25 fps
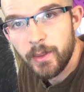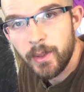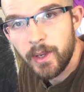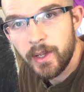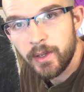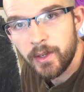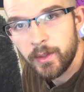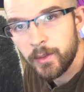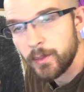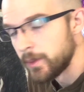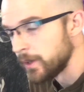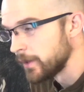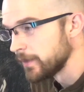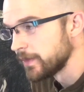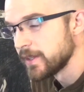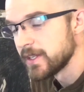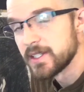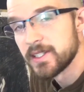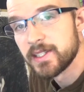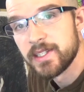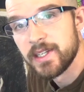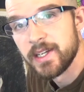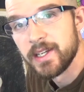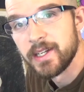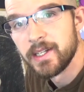I don't want this
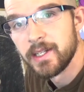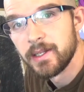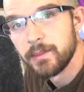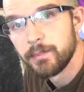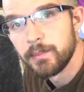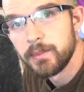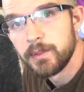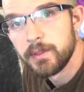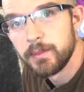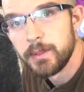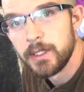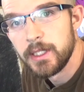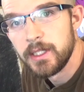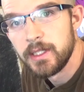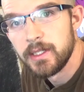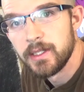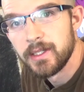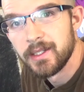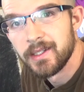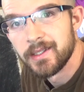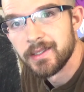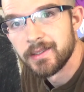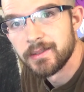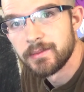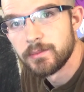to end up to be
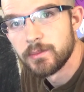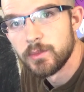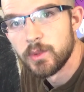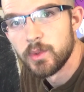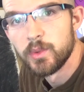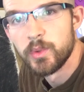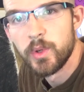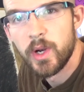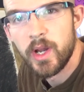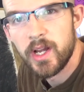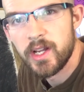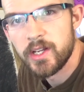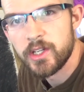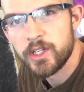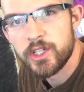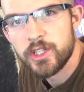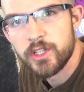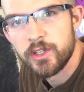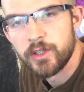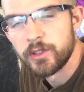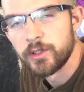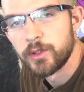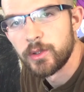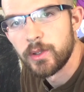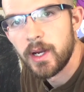a rushed
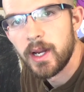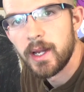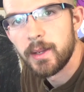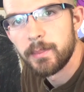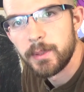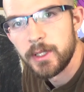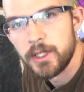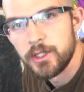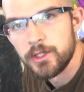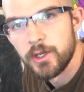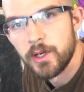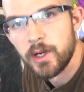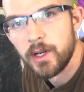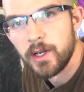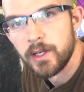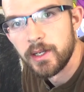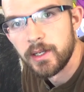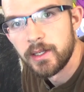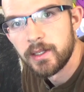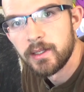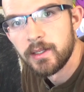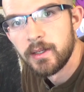or crappy drawing.